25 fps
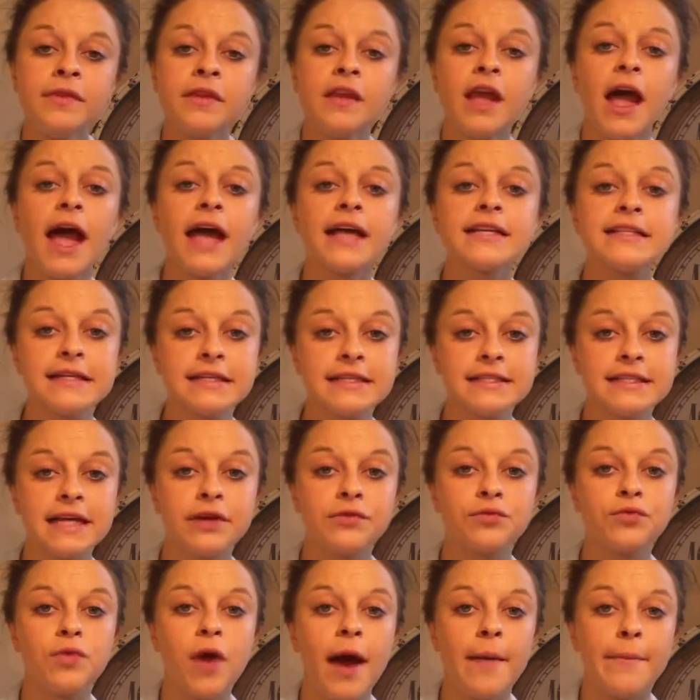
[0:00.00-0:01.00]
Now, as I
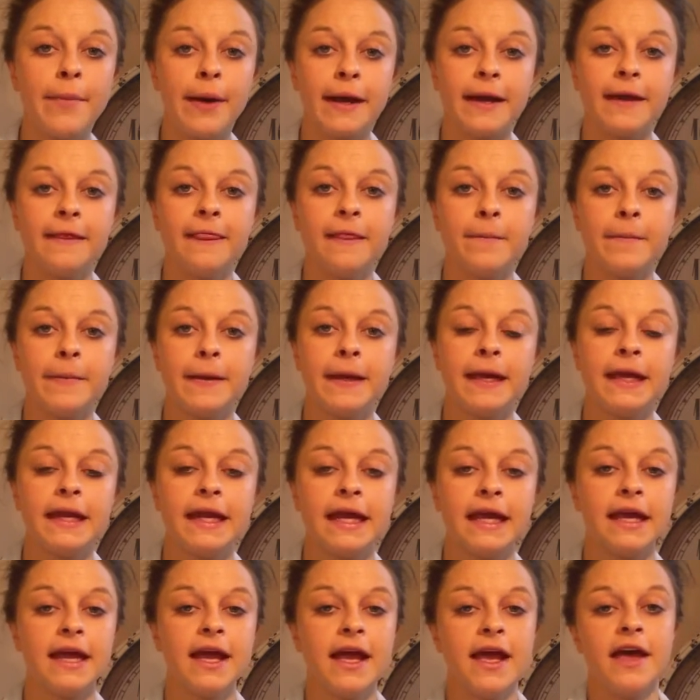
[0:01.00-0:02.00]
said right back in the
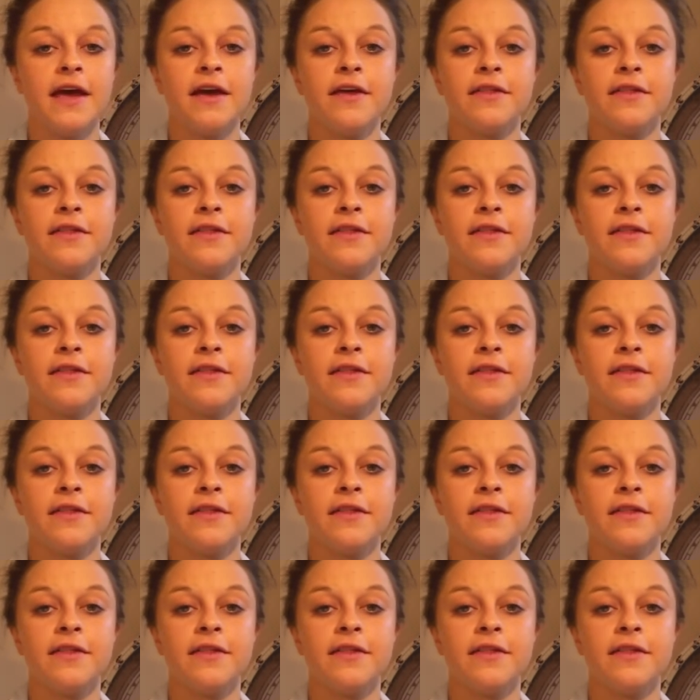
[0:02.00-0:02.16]
beginning,